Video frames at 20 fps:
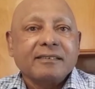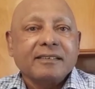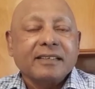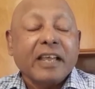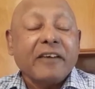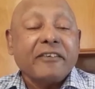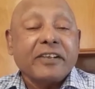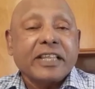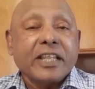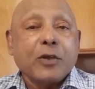
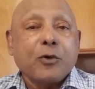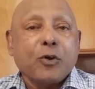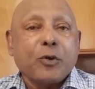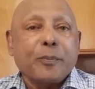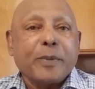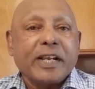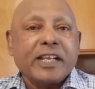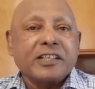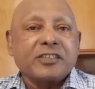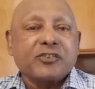Everything could
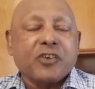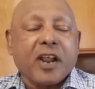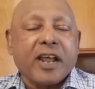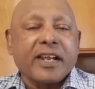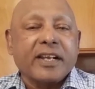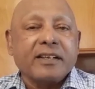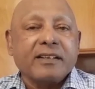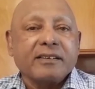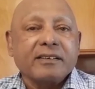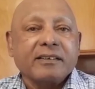be
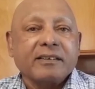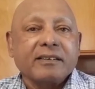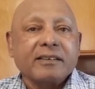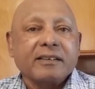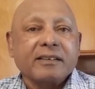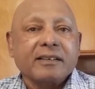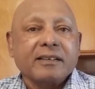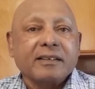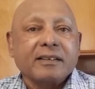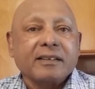destroyed
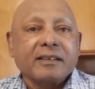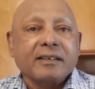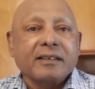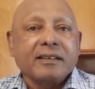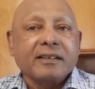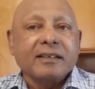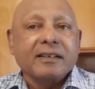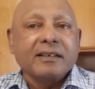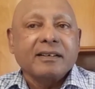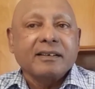
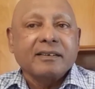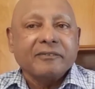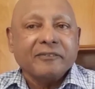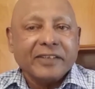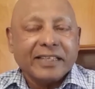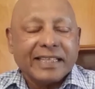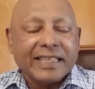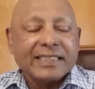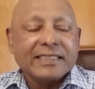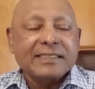
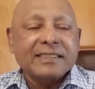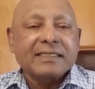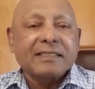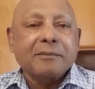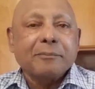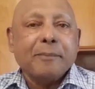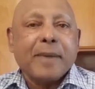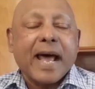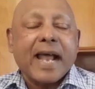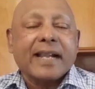with this
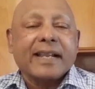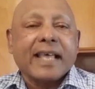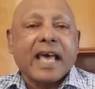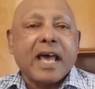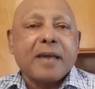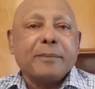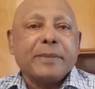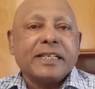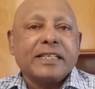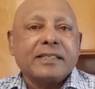bad
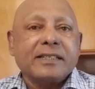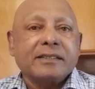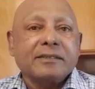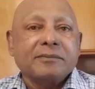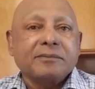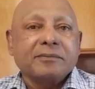habit.